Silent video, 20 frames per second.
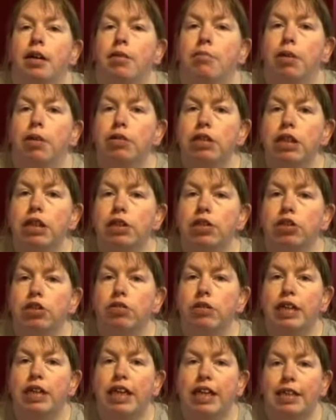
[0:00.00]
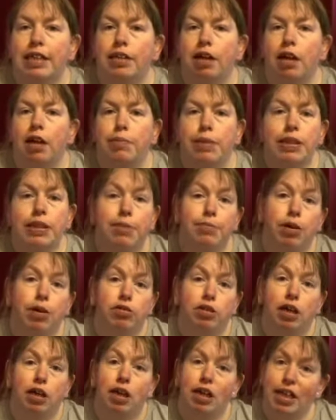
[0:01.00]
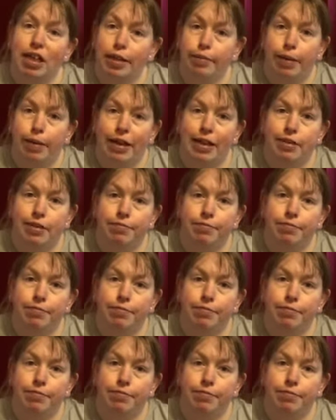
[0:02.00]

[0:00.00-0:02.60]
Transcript: Moral of the story is, I put them on her eBay,